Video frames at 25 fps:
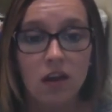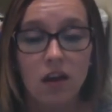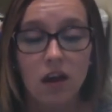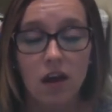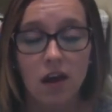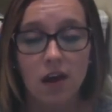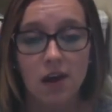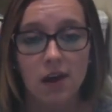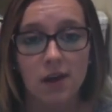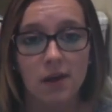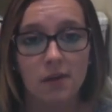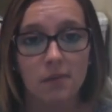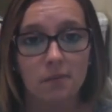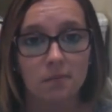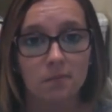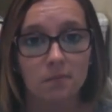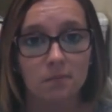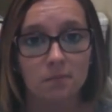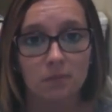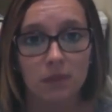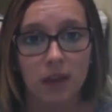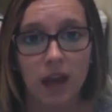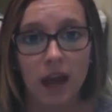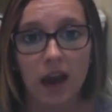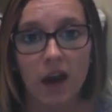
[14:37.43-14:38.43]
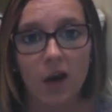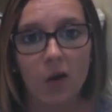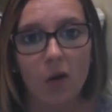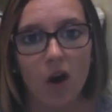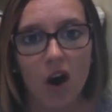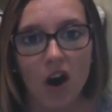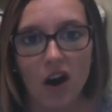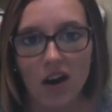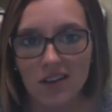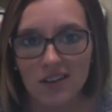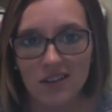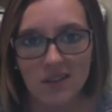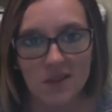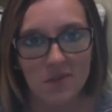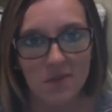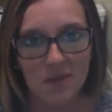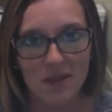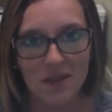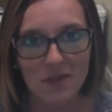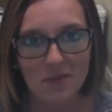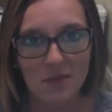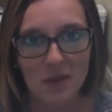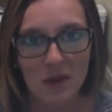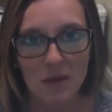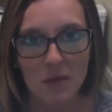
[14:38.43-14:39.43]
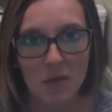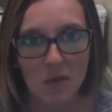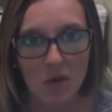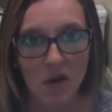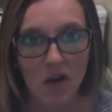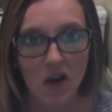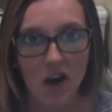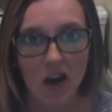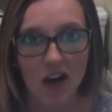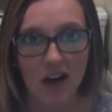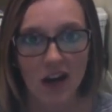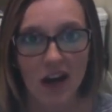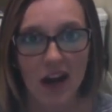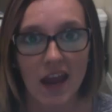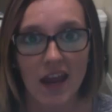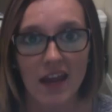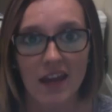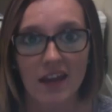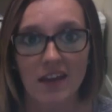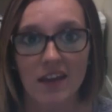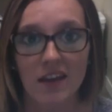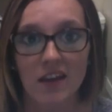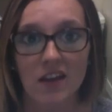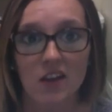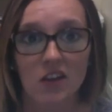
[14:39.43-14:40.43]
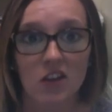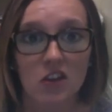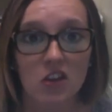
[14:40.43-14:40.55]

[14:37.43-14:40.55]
how awesome these people are, and